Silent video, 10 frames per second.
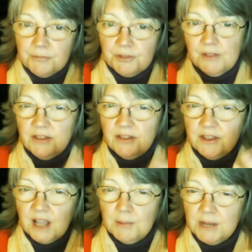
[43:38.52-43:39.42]
anything
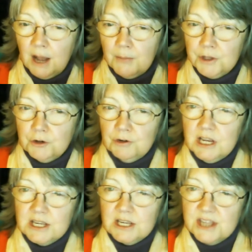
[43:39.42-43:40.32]
coming up that you're really
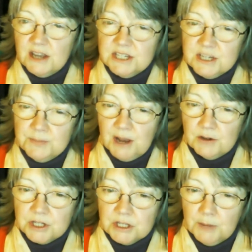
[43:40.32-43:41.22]
excited about at
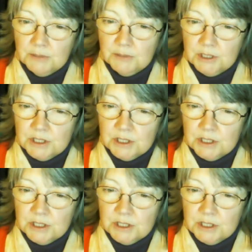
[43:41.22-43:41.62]
the moment?